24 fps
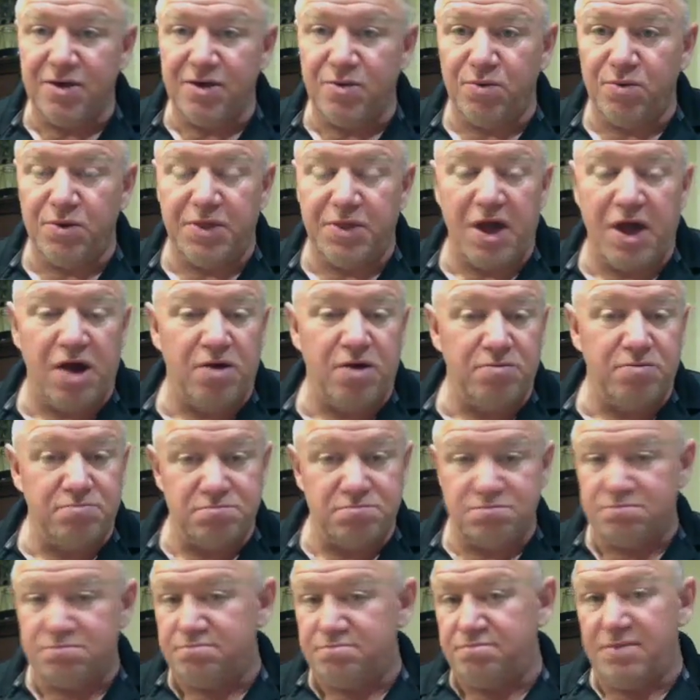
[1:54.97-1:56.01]
without
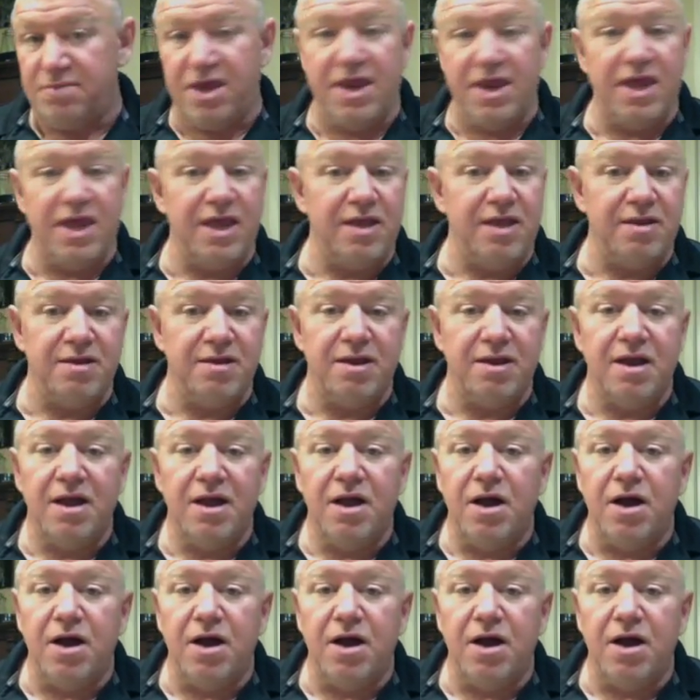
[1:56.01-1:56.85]
any